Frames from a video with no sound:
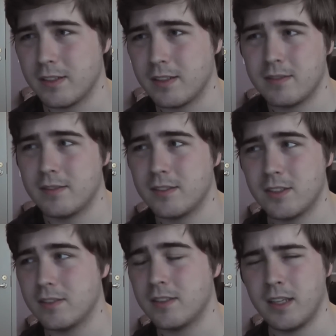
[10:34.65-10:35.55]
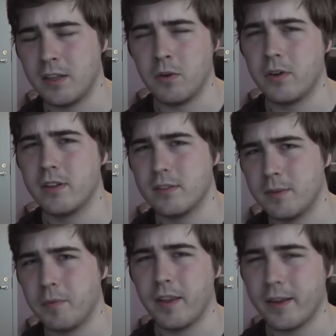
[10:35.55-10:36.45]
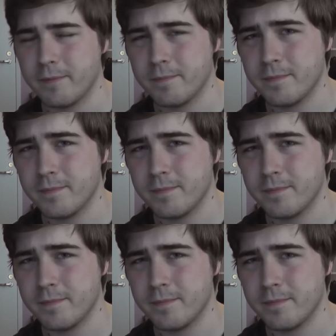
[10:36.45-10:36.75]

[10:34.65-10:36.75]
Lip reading: then just ignore it or something.